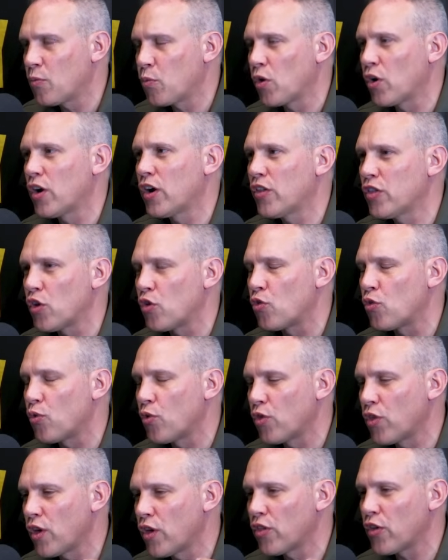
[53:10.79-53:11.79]

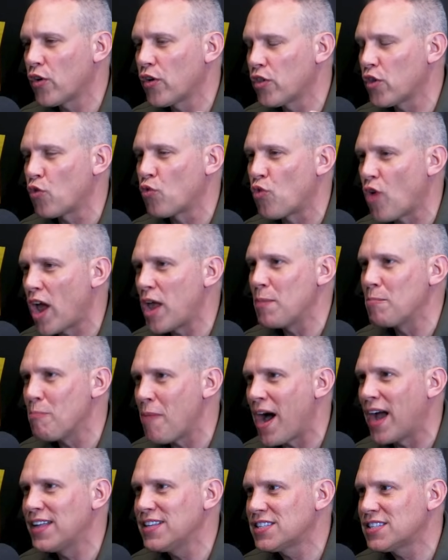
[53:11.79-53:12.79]
They're in the right
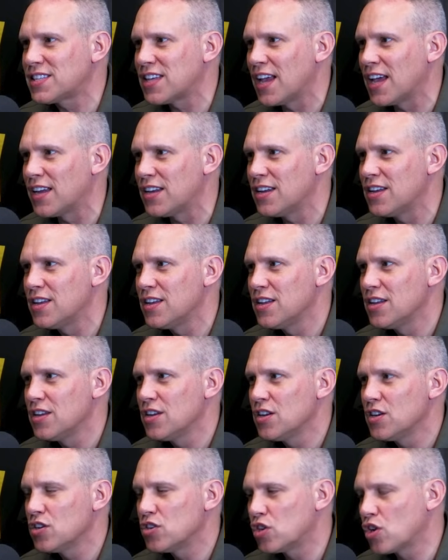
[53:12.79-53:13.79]
mindset
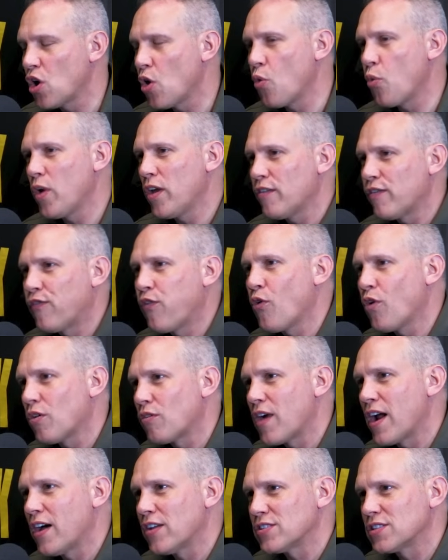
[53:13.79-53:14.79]
to go win 4
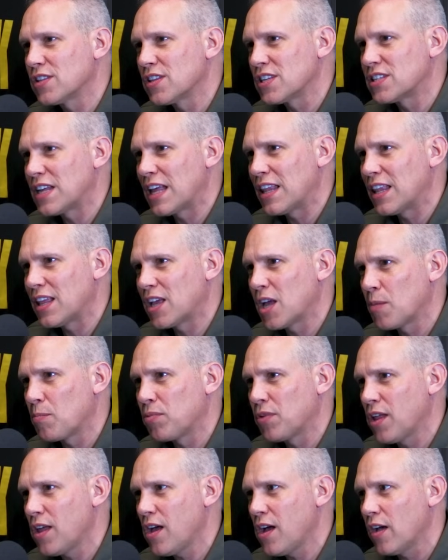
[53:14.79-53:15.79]
rounds in the Stanley Cup
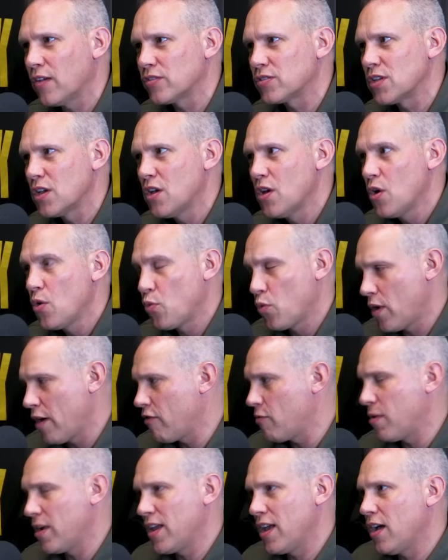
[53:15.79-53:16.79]
playoffs, where
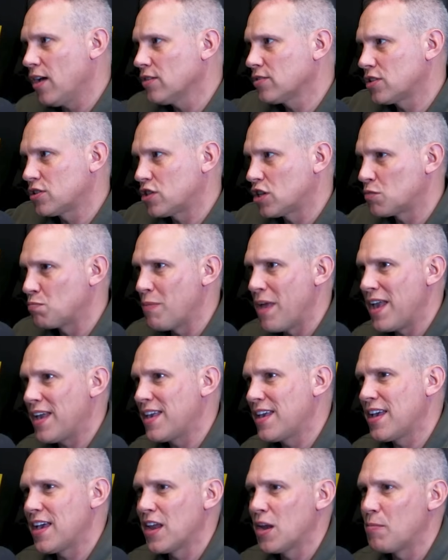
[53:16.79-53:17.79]
everybody else is just
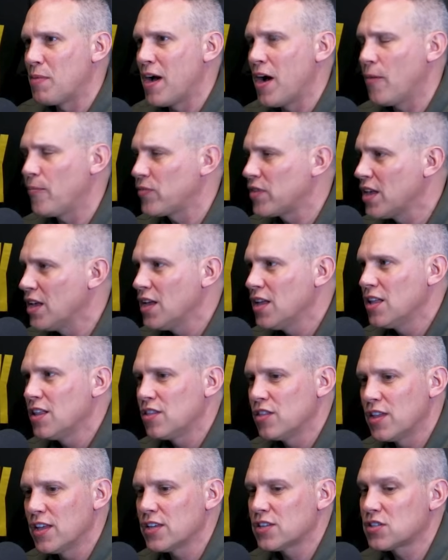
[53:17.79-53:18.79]
making it about
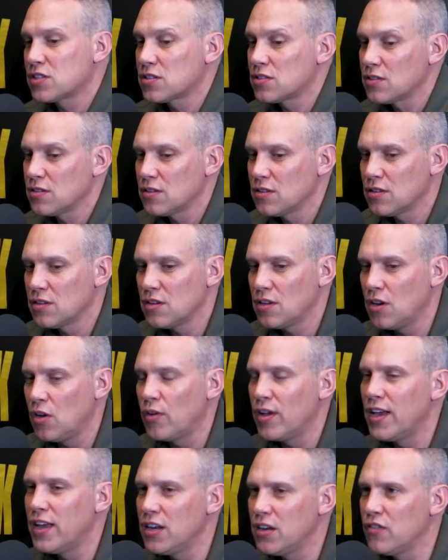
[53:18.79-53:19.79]
this,
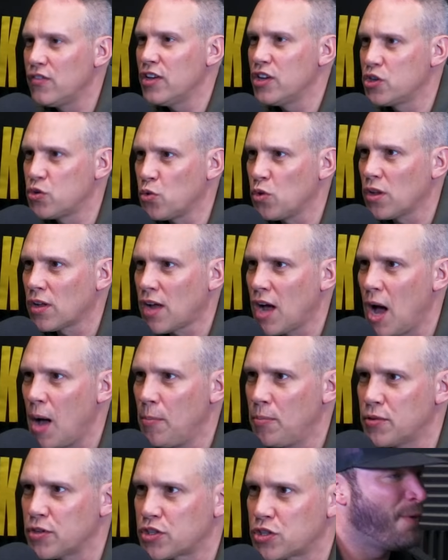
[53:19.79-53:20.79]
individual
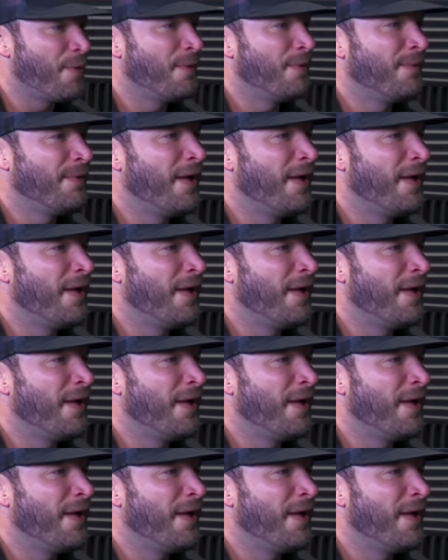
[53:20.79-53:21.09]
accomplishment.